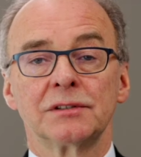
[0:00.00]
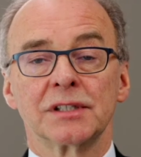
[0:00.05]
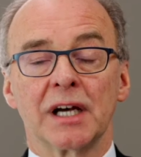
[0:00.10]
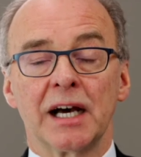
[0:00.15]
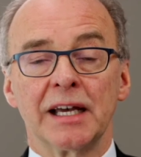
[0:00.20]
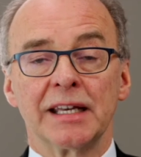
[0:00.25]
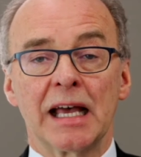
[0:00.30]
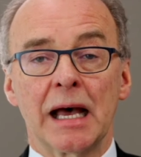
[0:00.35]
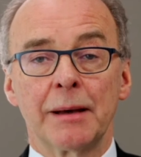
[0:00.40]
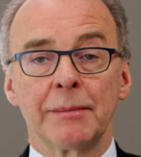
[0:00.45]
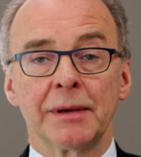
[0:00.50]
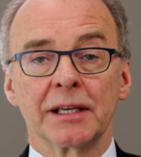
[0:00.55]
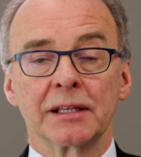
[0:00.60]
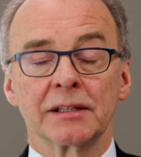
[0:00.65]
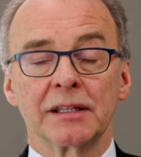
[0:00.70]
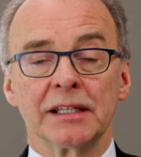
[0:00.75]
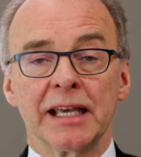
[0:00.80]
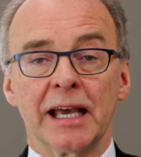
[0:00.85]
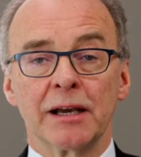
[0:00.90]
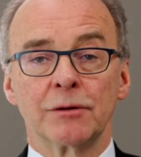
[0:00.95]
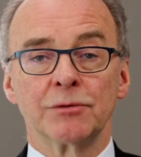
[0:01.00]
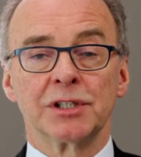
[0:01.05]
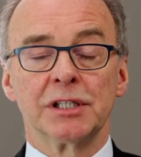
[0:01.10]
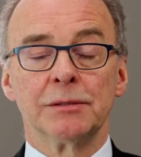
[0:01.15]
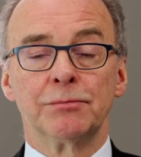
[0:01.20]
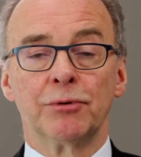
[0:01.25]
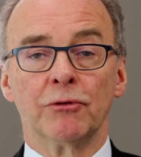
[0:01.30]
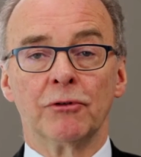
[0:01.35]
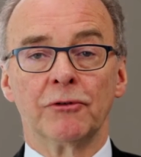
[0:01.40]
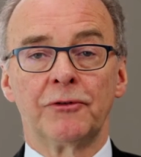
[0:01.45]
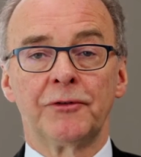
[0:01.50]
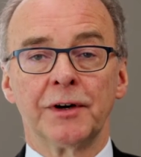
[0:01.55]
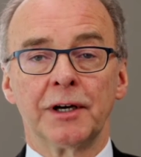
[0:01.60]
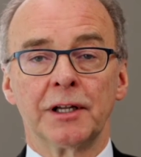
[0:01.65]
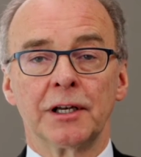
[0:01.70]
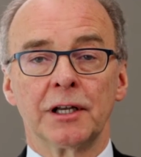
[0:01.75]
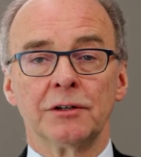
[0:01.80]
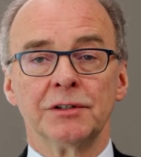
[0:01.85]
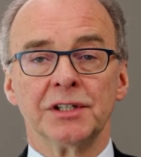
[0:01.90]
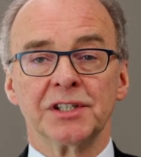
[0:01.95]
Dynamic, the equity
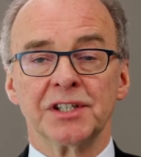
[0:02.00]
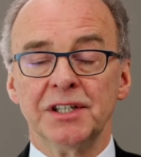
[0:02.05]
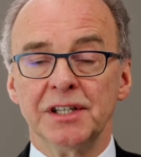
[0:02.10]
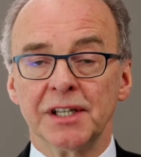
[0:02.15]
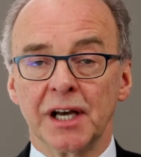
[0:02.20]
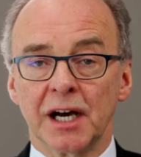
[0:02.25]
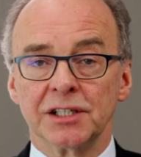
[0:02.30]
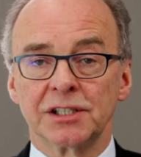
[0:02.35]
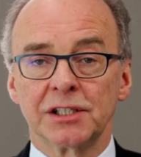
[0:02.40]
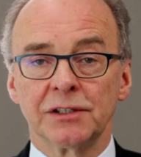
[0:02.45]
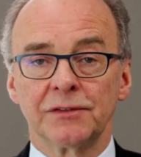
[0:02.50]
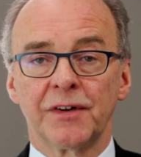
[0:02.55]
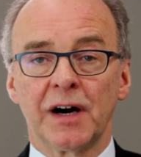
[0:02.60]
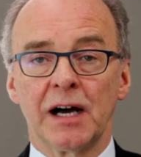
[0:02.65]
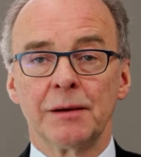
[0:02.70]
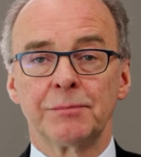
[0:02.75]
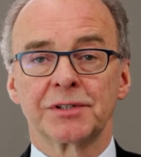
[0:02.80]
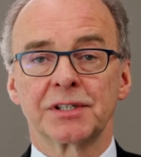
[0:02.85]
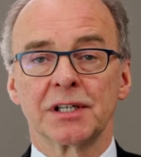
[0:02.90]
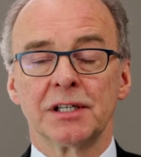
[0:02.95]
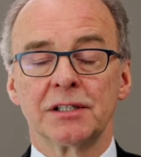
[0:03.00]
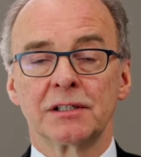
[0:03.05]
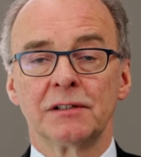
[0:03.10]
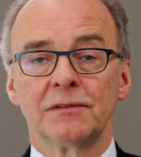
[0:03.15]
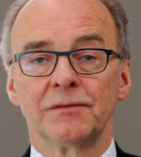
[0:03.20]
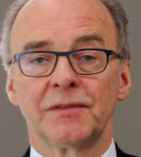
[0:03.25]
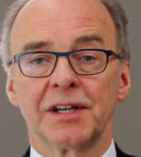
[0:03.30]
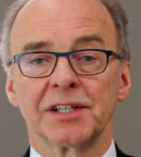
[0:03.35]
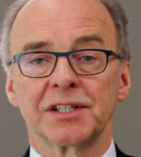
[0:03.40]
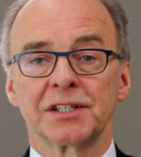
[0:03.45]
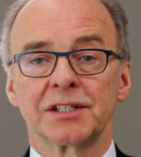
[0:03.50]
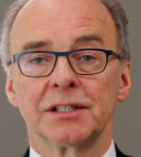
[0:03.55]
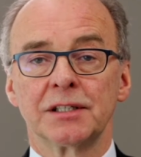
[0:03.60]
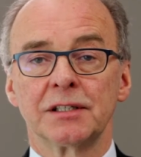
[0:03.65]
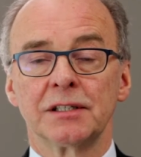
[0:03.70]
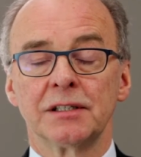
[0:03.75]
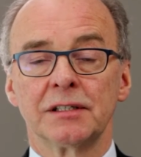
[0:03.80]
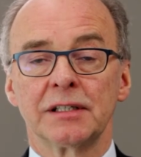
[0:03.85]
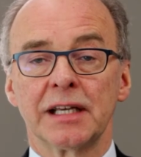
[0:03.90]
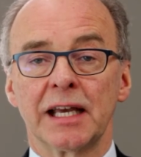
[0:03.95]
portfolio, is 95% invested
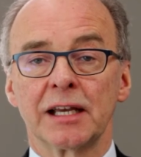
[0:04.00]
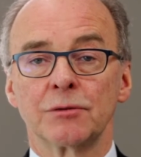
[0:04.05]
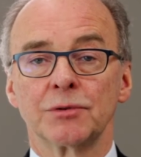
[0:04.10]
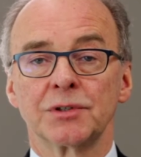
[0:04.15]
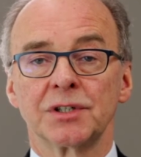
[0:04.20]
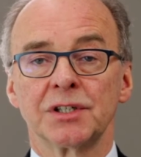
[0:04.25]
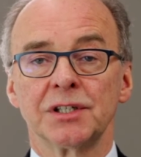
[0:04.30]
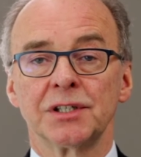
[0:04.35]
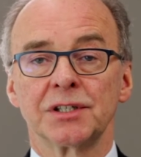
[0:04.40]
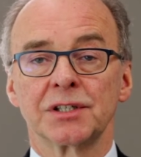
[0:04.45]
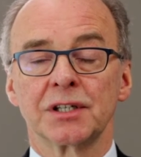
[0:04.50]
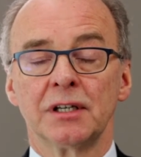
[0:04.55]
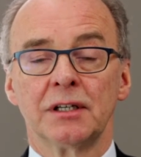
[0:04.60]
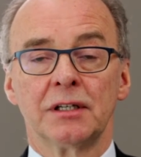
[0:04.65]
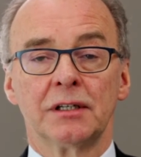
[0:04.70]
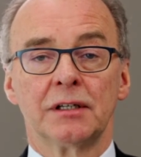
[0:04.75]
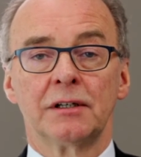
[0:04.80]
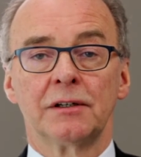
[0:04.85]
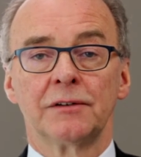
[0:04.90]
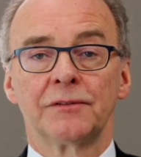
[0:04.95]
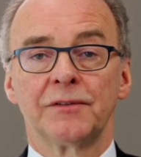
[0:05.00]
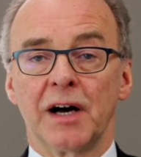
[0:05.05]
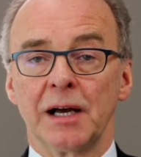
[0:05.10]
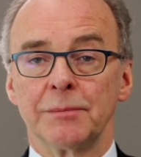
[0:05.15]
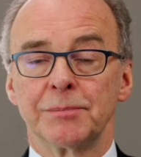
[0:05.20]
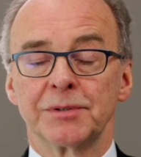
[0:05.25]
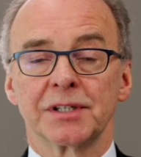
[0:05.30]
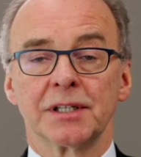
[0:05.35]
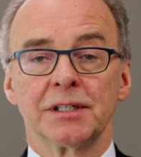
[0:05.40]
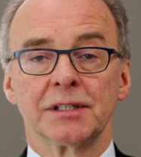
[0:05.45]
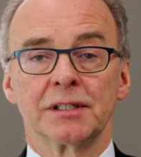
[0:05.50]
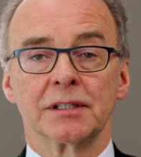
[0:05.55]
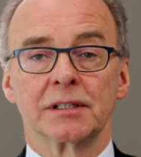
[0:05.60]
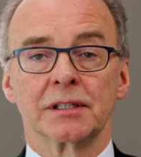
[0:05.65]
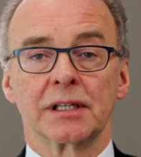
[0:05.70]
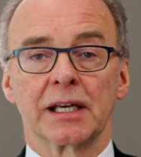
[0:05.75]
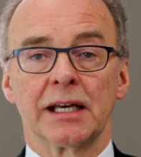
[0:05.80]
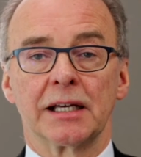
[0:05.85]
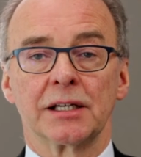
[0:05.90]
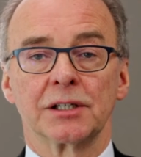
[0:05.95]
in equities, 5% in
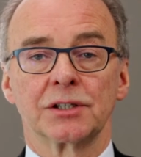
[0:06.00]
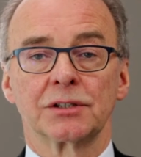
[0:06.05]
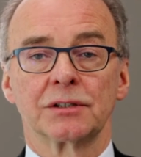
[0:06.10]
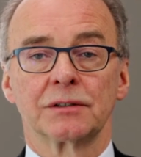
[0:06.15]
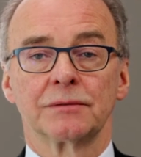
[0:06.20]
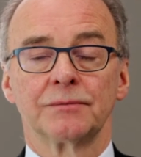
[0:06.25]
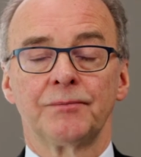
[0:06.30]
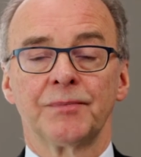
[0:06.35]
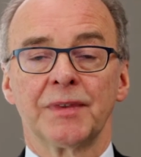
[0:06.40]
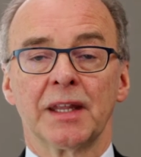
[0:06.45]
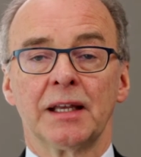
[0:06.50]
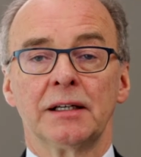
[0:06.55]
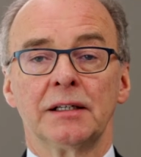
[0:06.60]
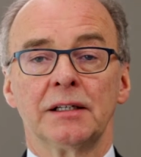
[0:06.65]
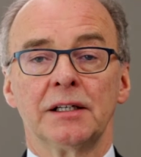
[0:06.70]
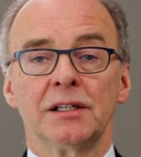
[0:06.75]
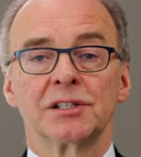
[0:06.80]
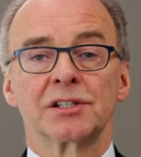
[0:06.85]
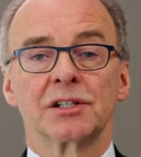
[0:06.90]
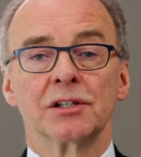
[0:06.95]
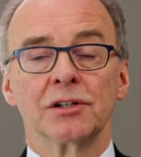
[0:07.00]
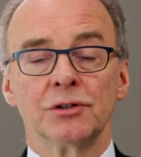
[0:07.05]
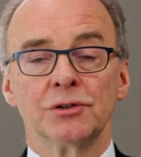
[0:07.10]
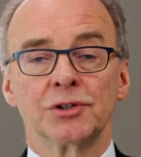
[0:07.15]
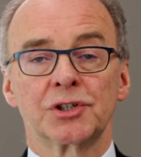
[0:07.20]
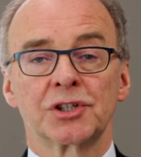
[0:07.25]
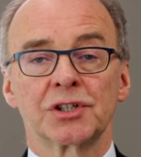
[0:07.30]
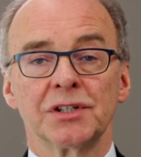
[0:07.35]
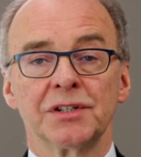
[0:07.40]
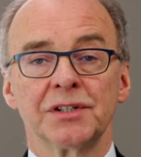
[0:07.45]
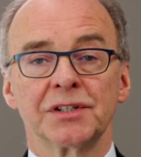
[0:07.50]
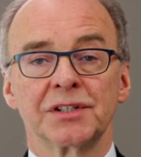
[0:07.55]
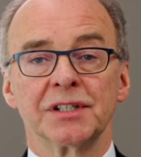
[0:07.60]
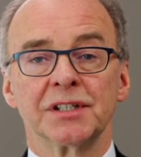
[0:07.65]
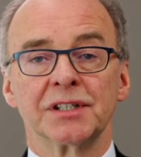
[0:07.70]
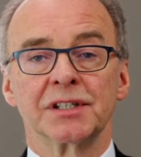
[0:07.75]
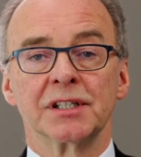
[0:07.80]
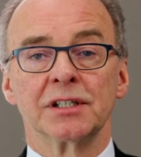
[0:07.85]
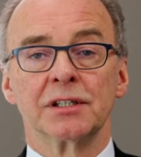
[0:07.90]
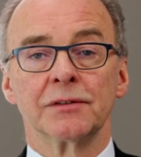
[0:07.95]
cash. Solutions
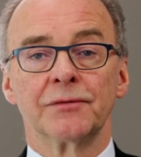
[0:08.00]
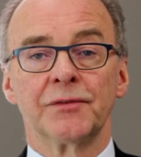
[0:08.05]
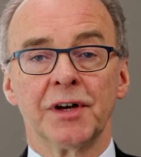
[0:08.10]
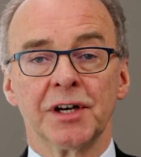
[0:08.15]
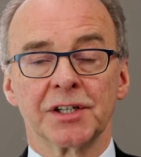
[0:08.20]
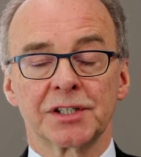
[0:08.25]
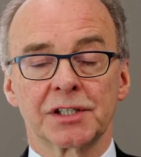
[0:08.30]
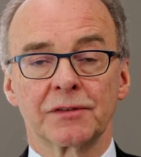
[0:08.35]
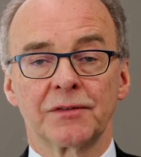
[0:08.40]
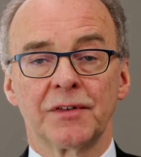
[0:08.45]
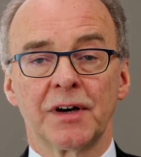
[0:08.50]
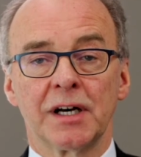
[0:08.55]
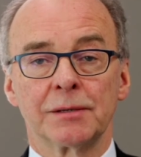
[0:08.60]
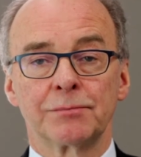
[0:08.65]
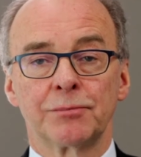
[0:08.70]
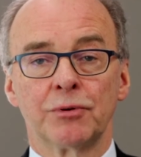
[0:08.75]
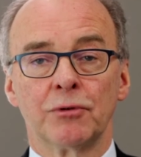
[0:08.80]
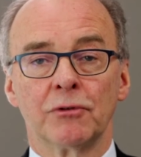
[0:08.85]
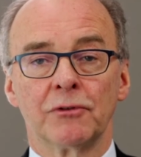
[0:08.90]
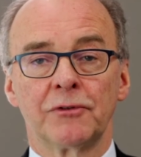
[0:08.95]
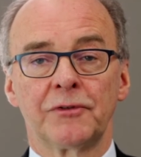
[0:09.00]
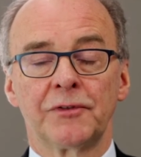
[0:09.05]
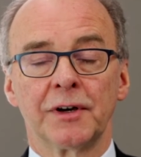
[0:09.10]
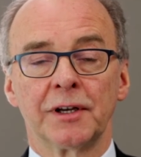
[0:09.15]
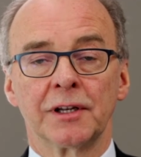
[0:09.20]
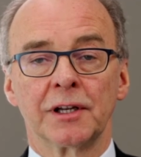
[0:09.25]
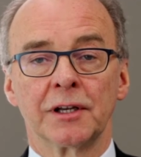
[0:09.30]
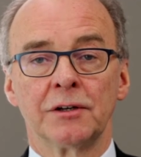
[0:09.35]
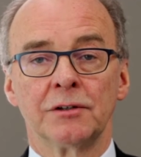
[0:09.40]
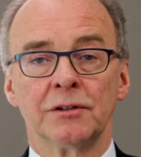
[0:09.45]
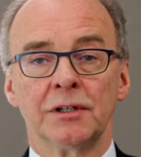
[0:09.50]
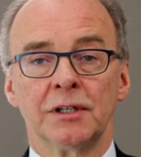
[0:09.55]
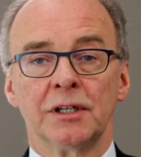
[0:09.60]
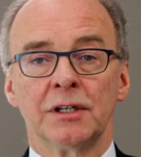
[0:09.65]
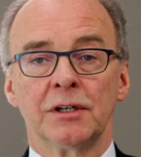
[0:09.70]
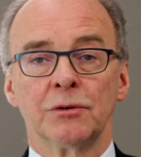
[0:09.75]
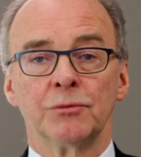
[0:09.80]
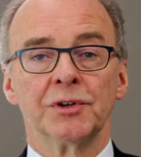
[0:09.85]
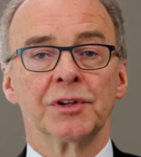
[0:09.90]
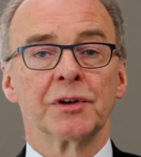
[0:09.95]
is the diversified portfolio
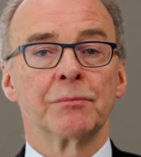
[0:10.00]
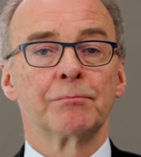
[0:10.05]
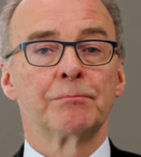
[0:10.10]
with